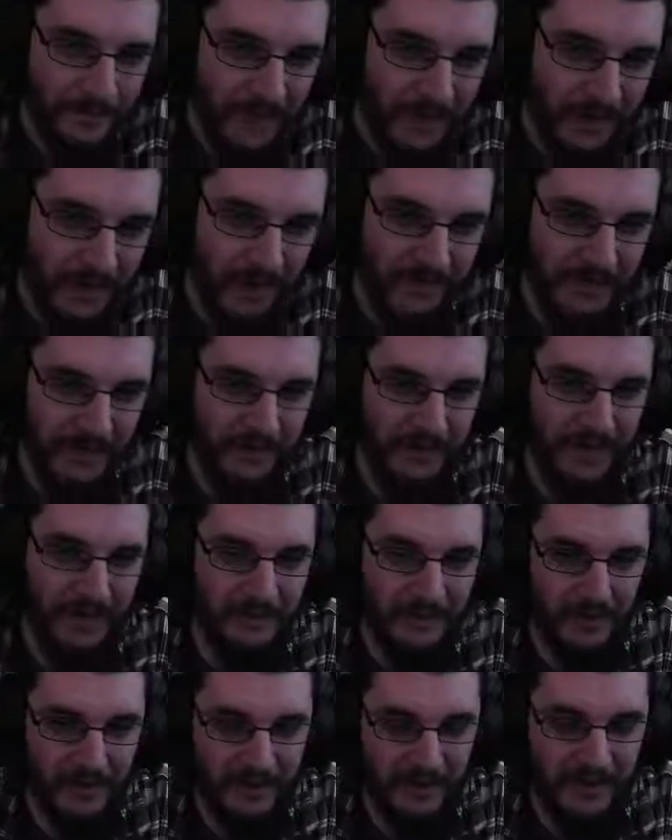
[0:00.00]

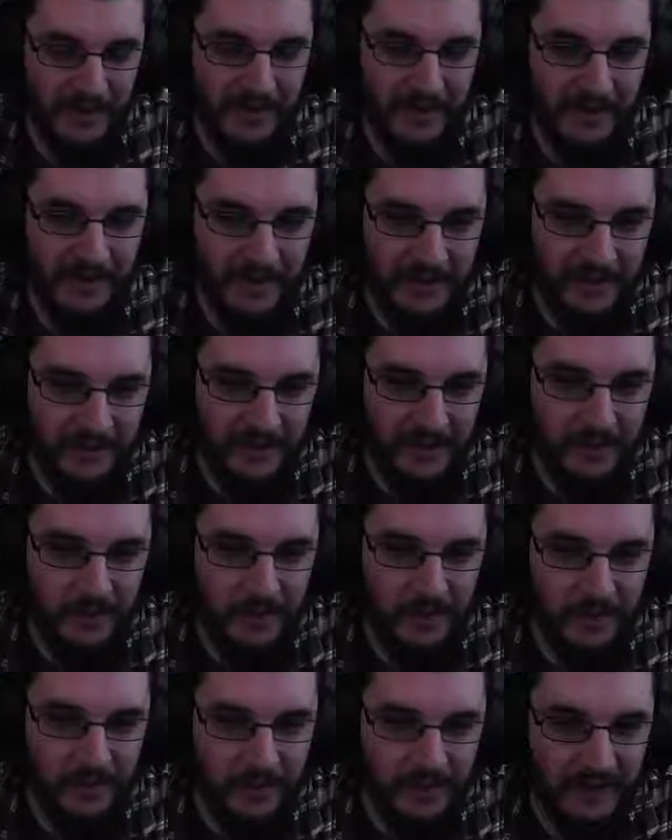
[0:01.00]
Consecrate functionality is
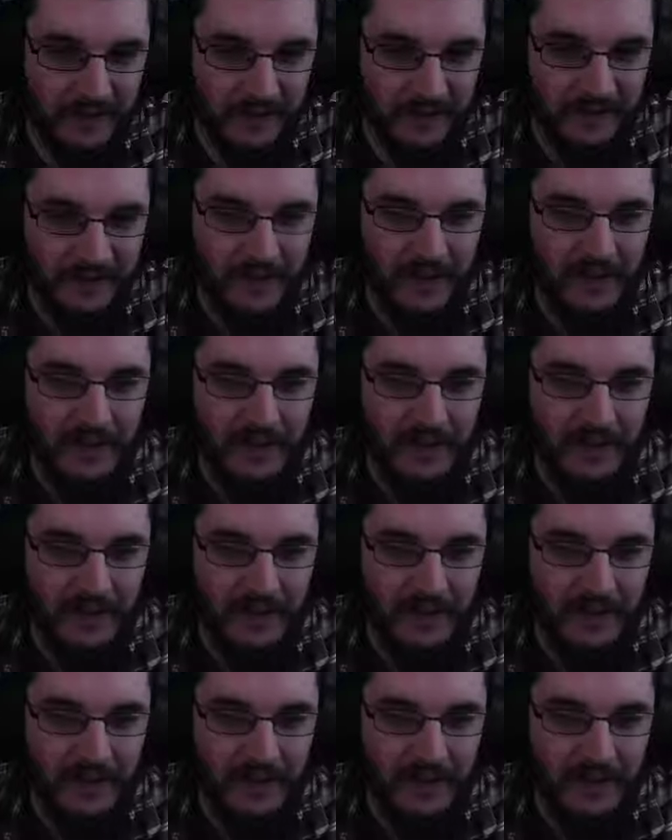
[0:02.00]
available for players.